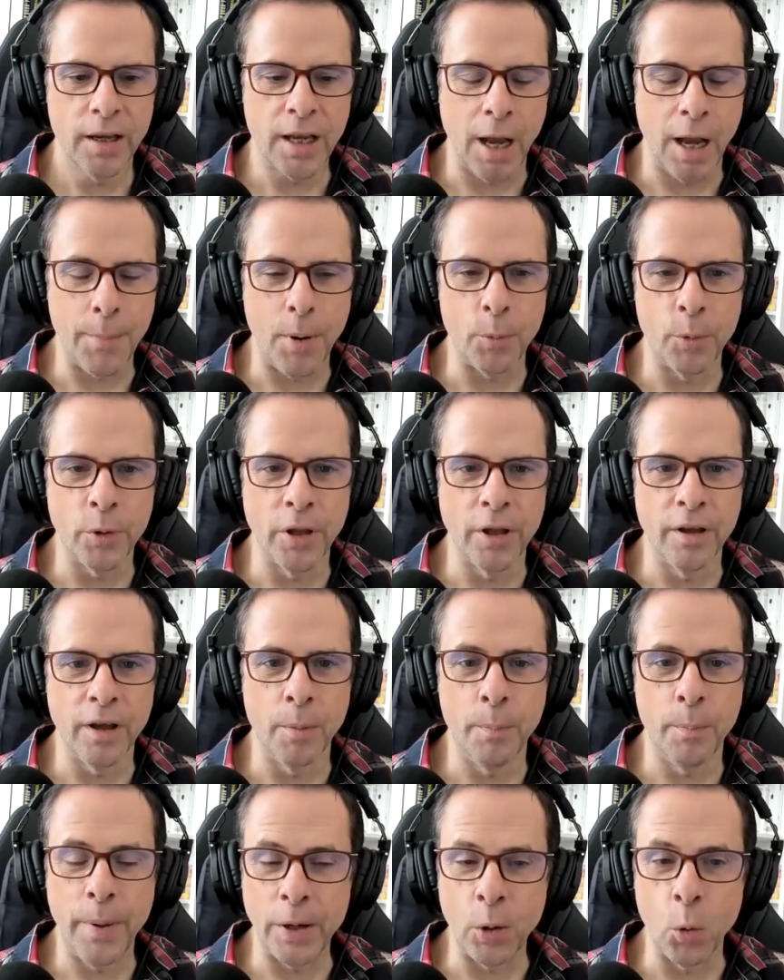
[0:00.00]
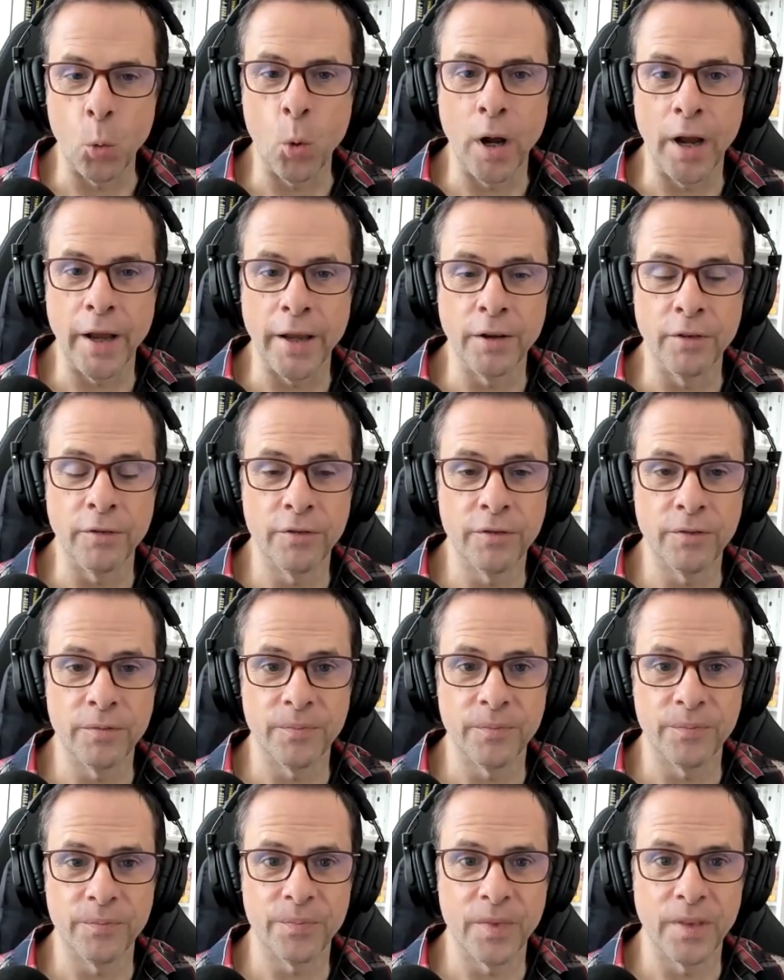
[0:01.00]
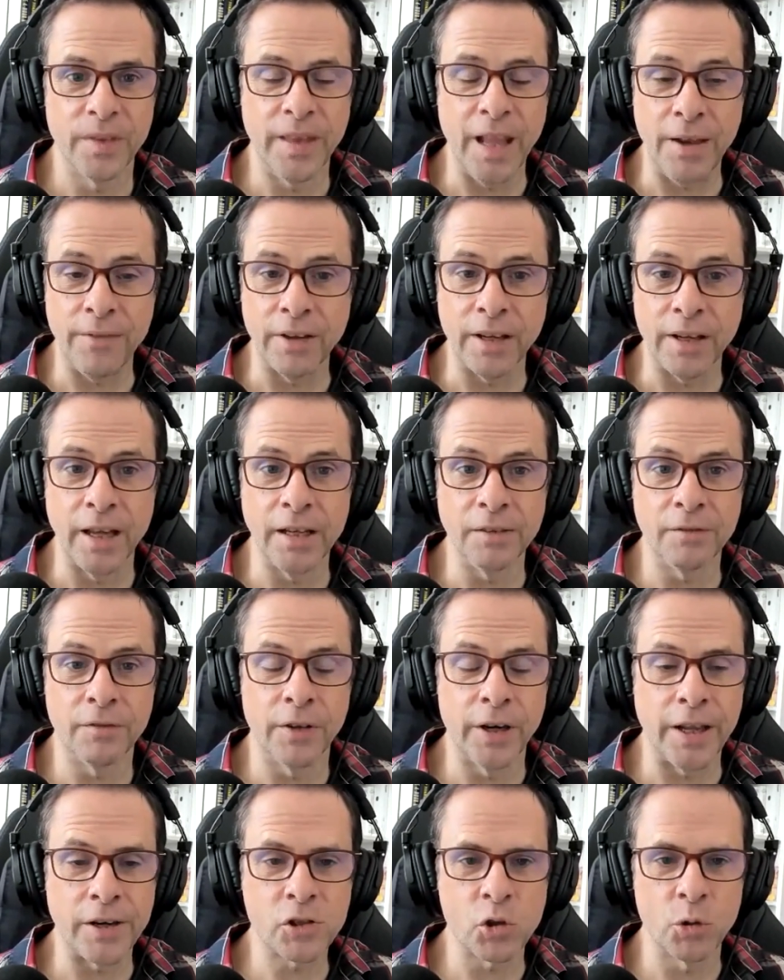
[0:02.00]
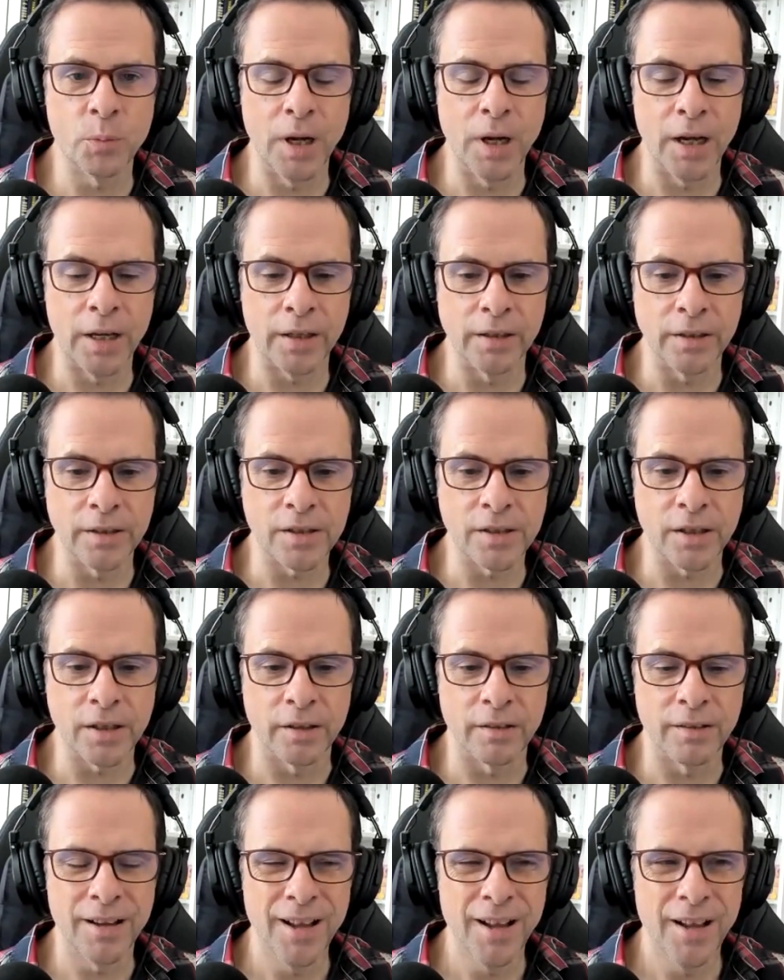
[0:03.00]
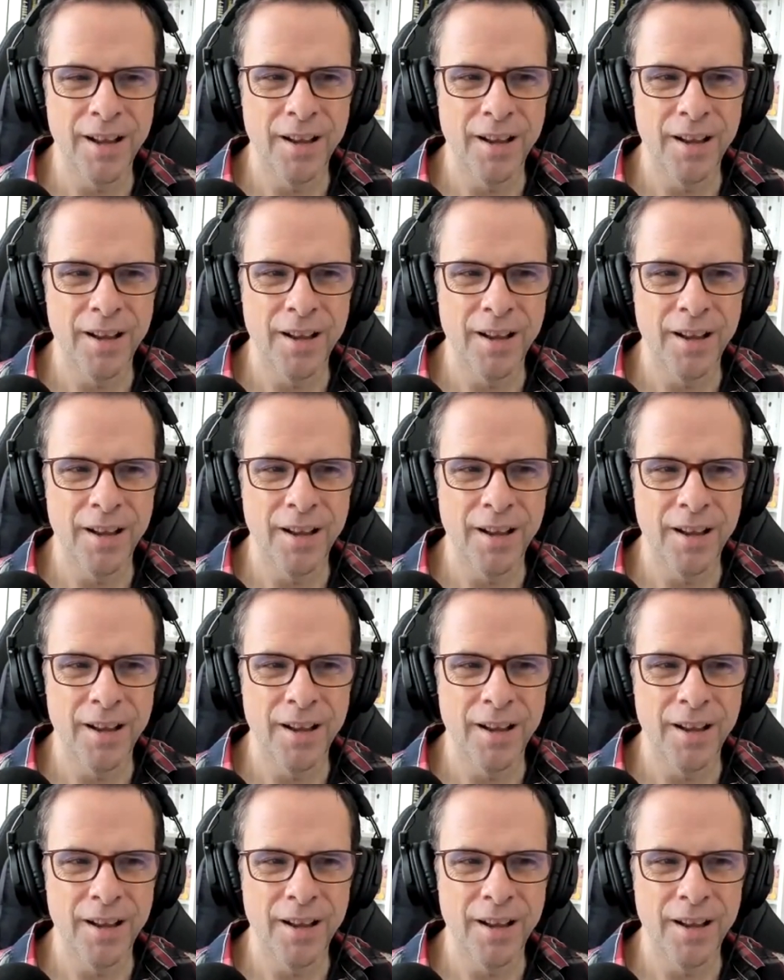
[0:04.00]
come up with a better way of navigating financial markets. And